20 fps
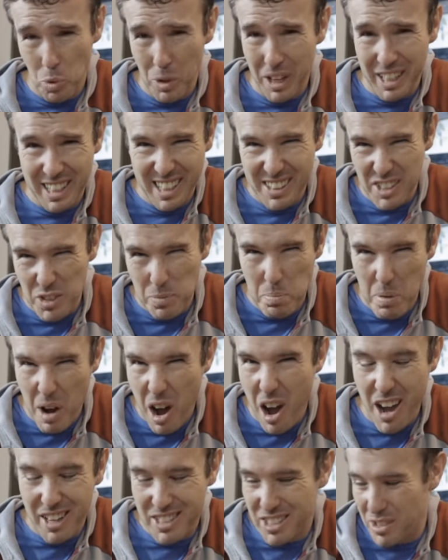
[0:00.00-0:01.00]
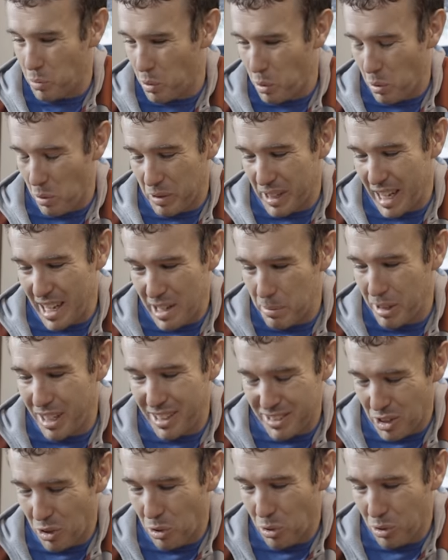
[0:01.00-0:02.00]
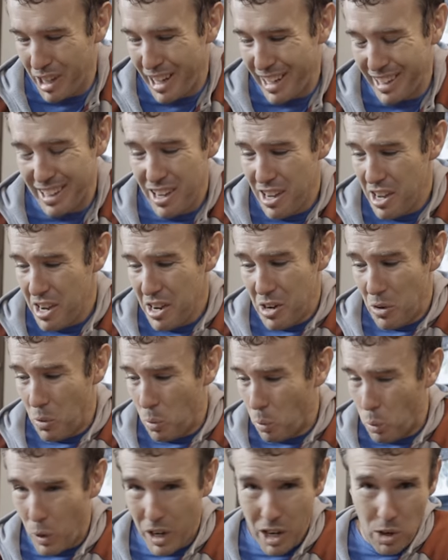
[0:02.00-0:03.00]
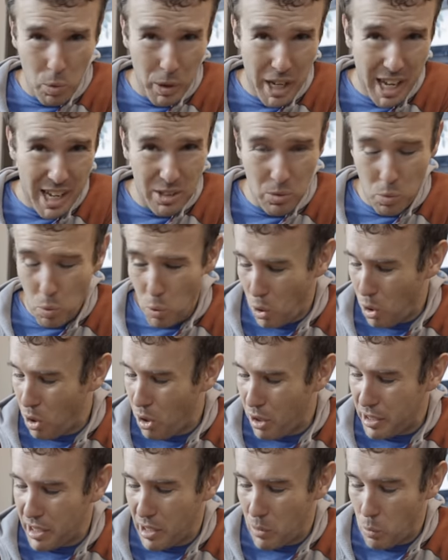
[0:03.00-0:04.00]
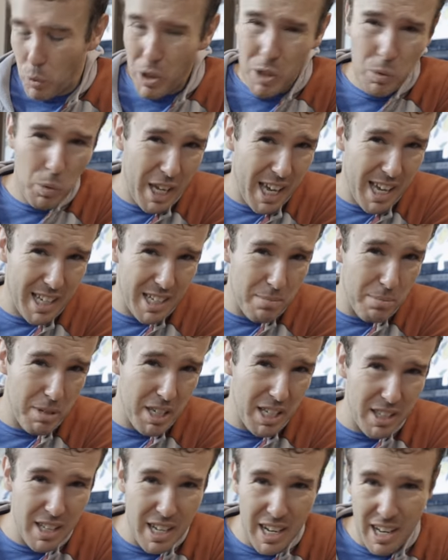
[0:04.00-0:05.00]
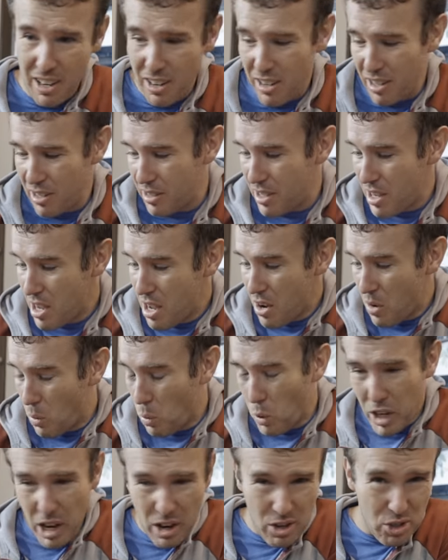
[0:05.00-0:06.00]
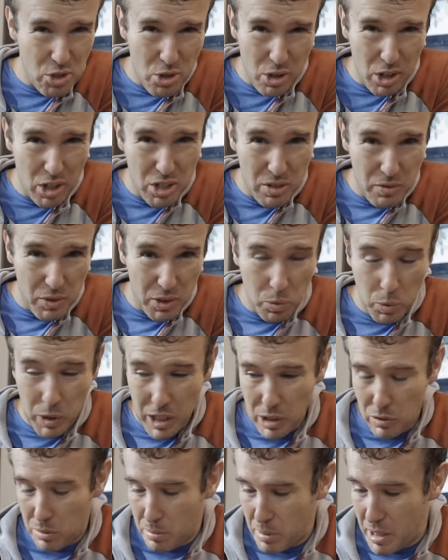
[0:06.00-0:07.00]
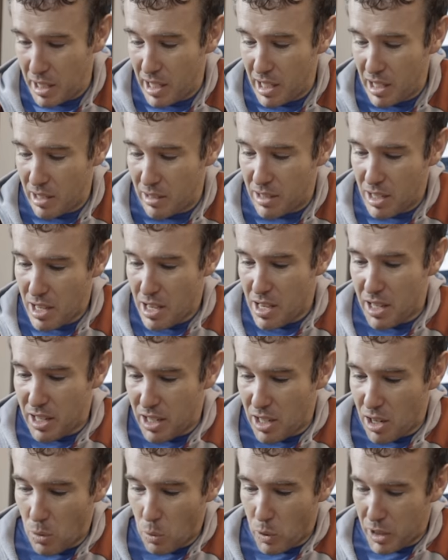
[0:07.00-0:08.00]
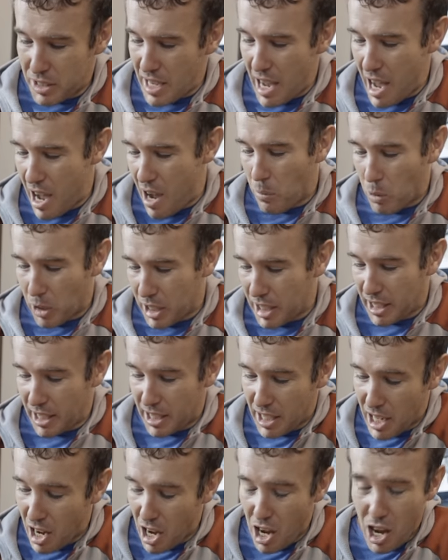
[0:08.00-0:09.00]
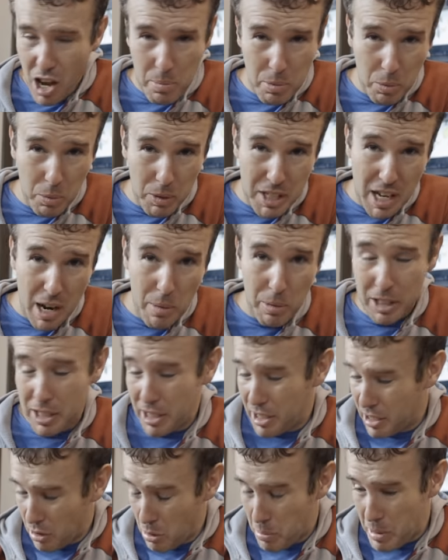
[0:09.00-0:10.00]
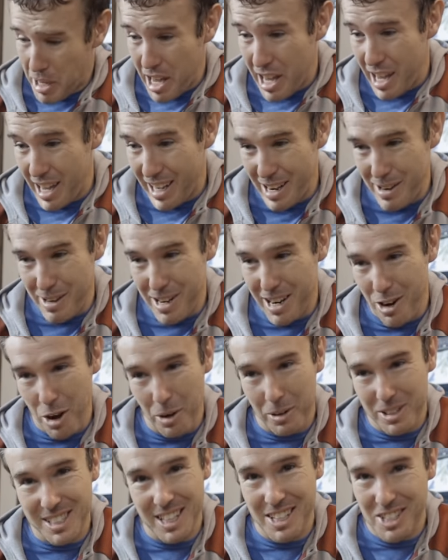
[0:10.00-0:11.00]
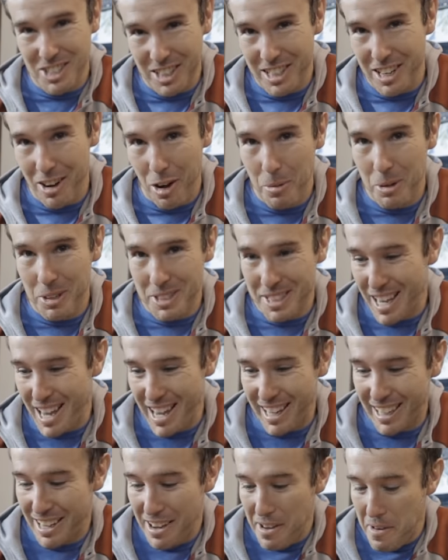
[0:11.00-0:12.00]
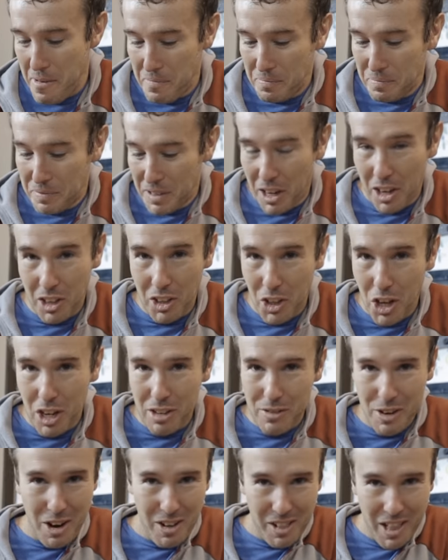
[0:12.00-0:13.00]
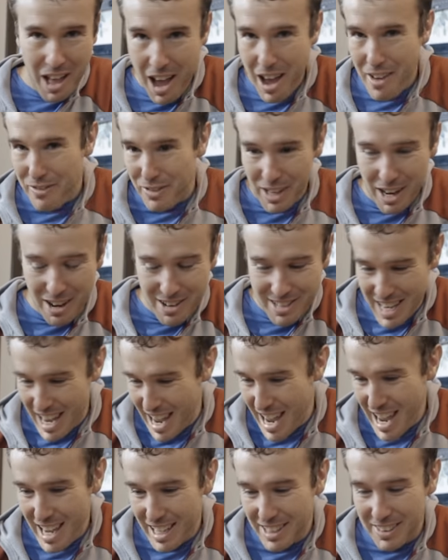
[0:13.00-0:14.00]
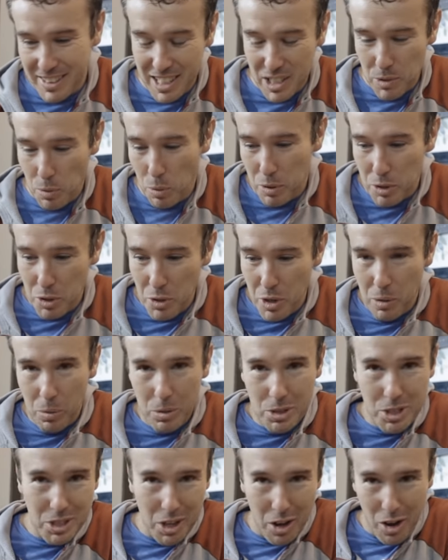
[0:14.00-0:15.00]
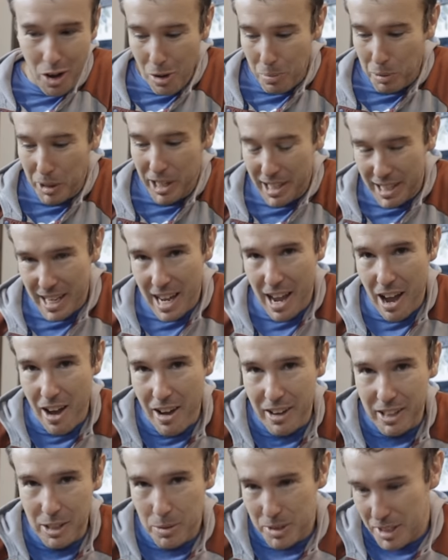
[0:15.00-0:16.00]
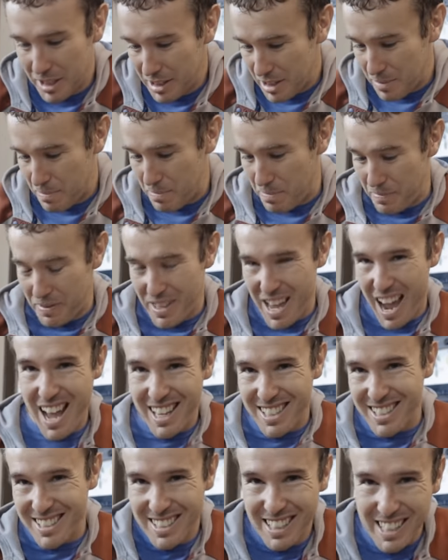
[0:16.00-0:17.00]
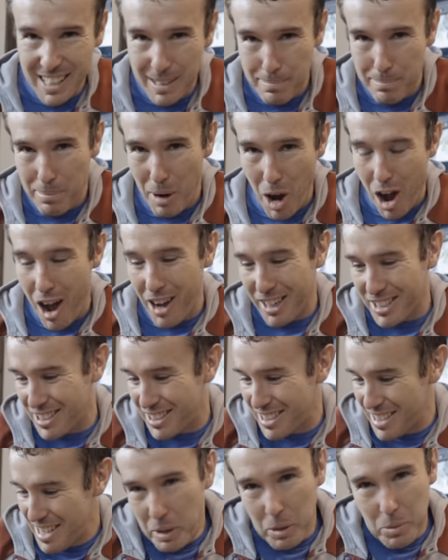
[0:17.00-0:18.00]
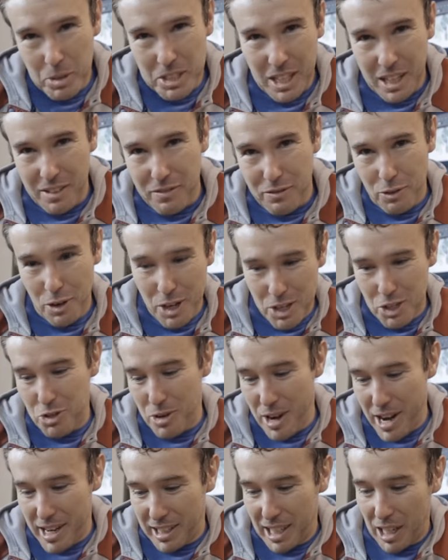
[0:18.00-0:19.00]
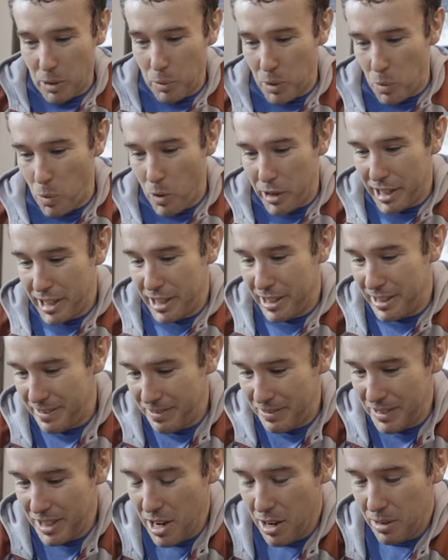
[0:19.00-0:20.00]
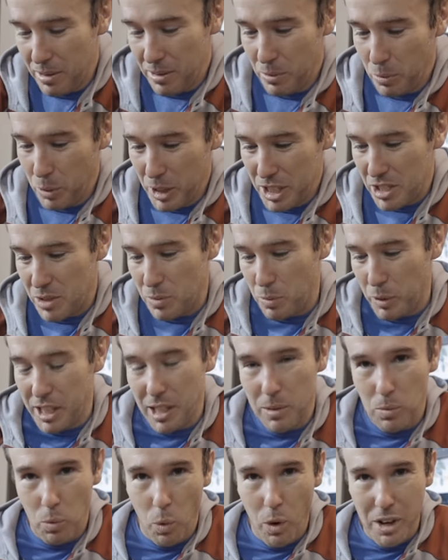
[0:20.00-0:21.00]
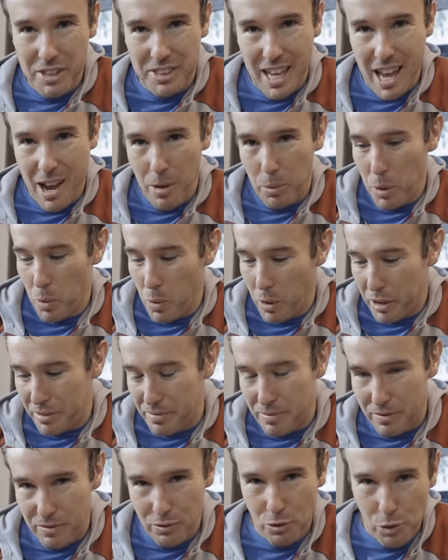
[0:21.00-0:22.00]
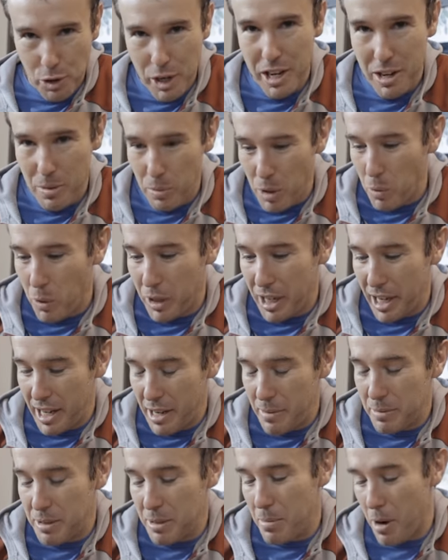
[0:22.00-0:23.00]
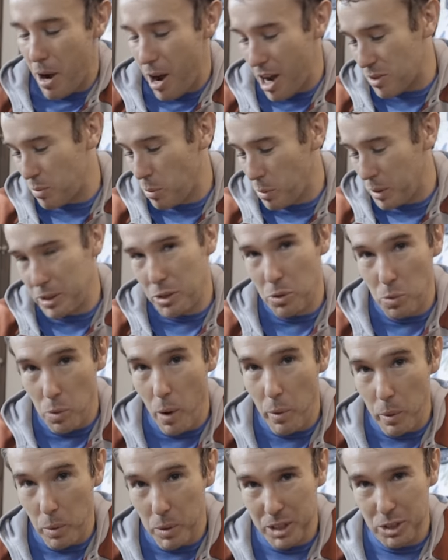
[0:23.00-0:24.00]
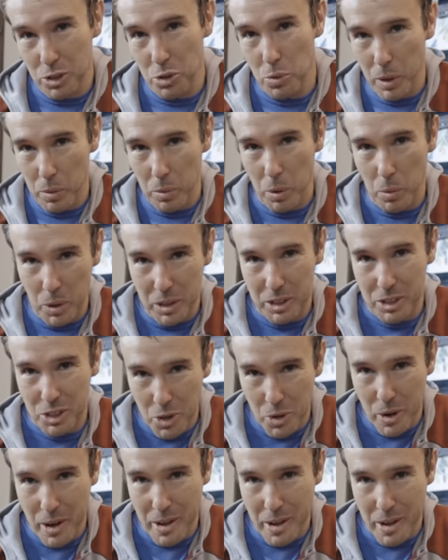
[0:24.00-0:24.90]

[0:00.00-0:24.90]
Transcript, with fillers: We were like in this box and we were kind of being told like where we had to work and when we had to be there and what our structure for the week would be and you know what time we're going to get up and what time we're going to get to bed and you know essentially almost like a lot of our life and our day and things we were doing were just all planned out and it was in this nice neat box but it was kind of frustrating like we wanted we just we didn't want that we wanted freedom we wanted an empty box we want to do what we want to do when we want to do